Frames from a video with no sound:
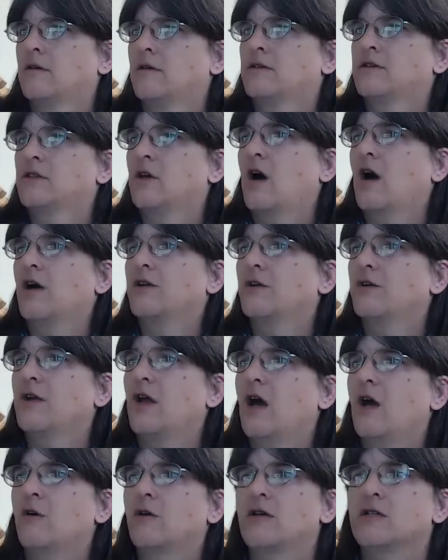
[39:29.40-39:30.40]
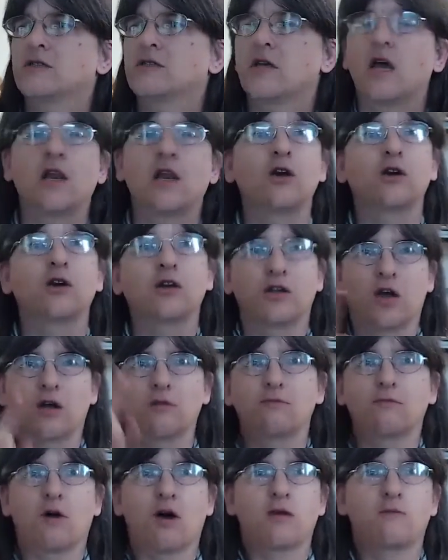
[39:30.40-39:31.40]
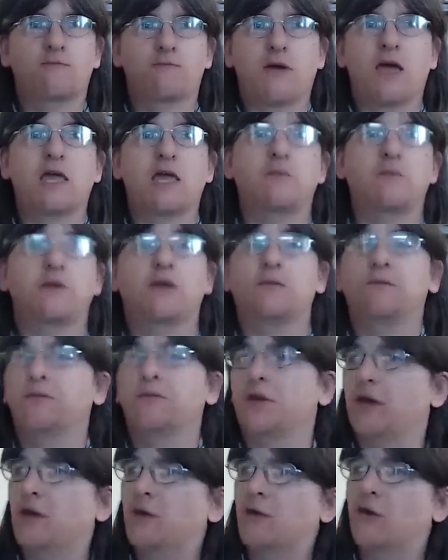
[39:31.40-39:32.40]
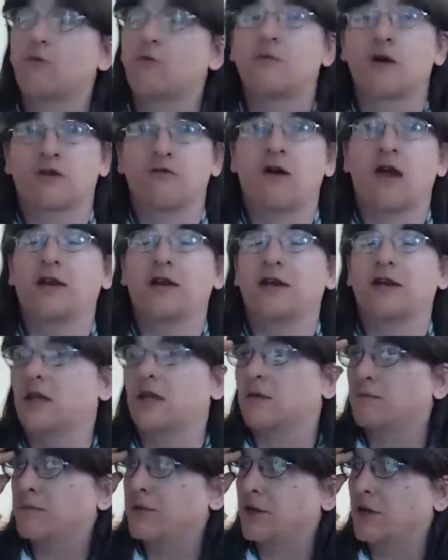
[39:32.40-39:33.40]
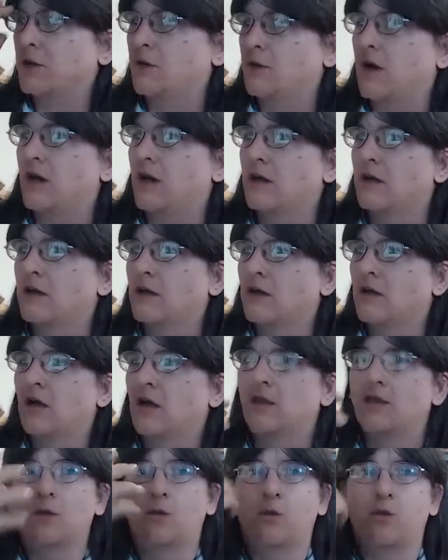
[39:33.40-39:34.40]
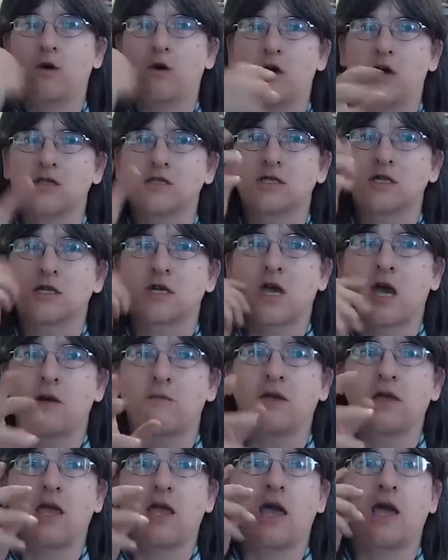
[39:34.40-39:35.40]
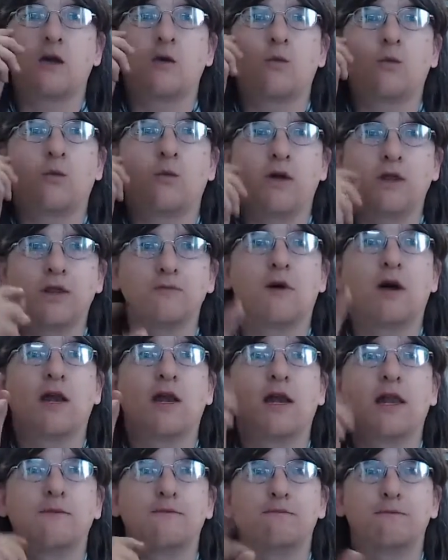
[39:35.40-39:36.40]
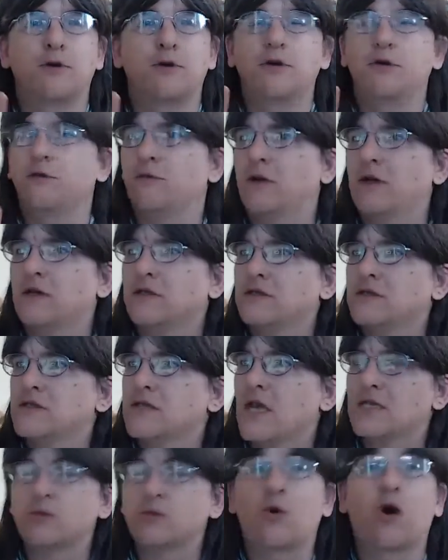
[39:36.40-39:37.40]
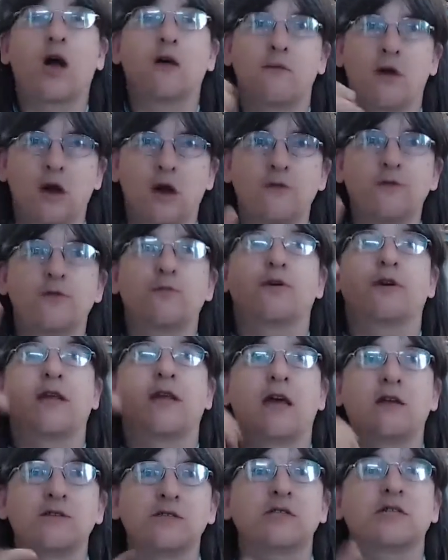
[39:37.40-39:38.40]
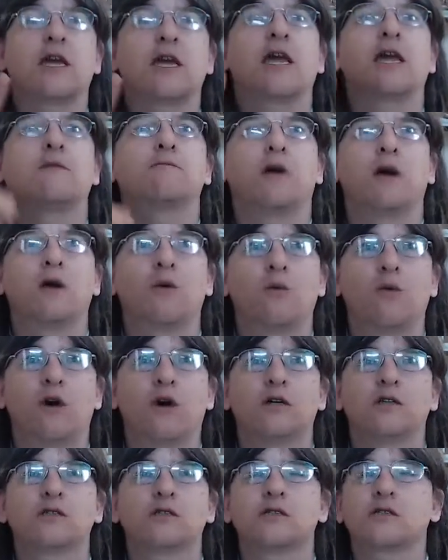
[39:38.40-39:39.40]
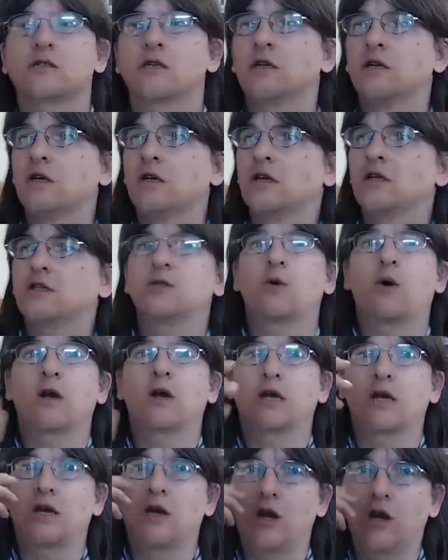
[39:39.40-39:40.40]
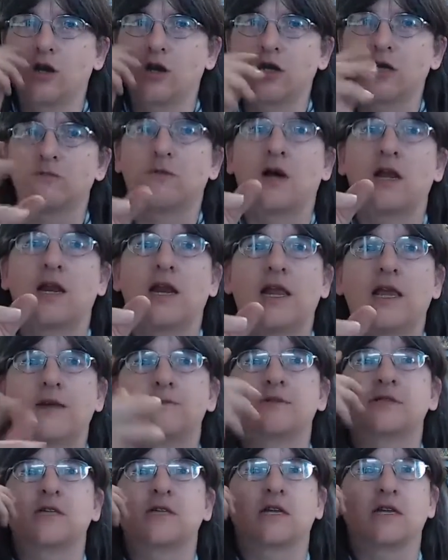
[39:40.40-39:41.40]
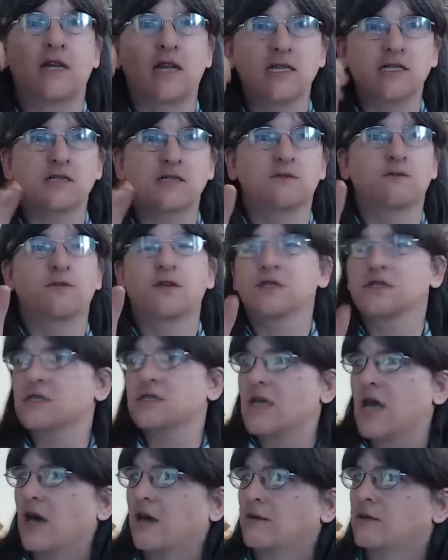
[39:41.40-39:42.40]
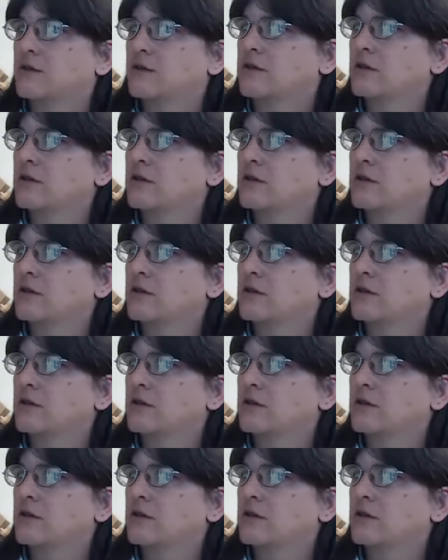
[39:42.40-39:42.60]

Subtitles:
I don't know, because I'm looking on my baby computer or my granny computer, the words are coming out with my lip movements. That's why I'm over pronunciating my words, so I can look at my lips and listen for the sound.